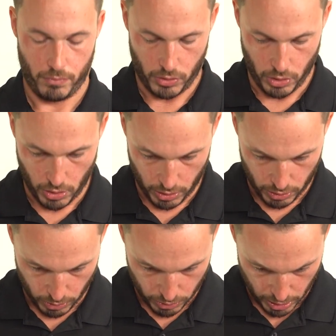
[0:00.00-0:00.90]
So you're going to
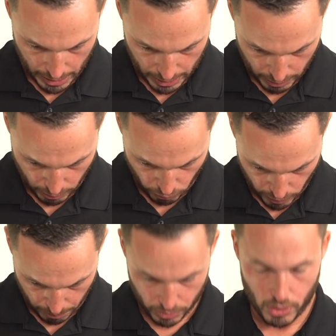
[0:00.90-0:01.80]
do 10
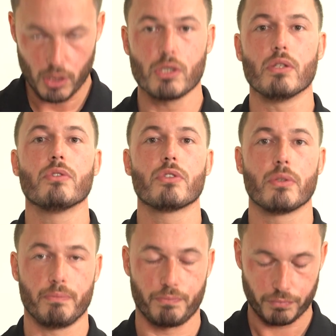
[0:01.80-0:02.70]
repetitions
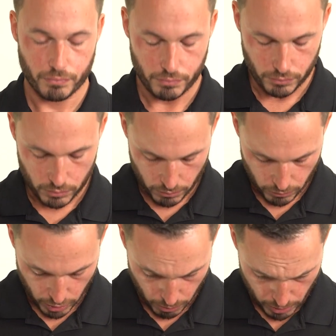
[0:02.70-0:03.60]

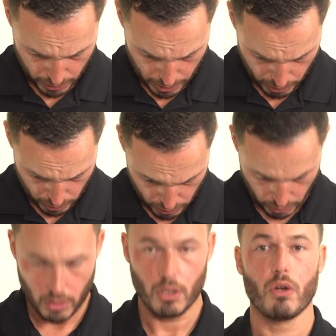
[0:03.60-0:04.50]
coming down into
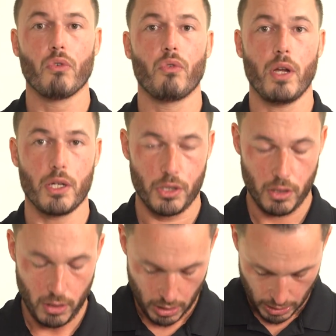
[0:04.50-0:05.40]

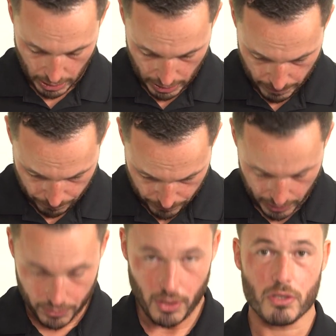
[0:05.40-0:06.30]
flexion.
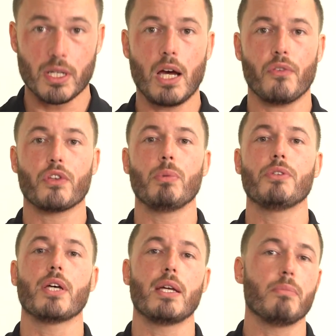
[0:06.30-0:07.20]
It doesn't have to be
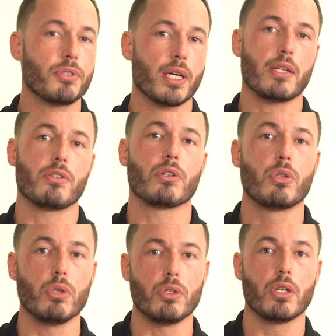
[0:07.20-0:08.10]
10, but 10 is a
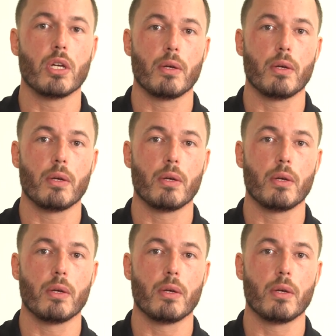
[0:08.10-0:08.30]
good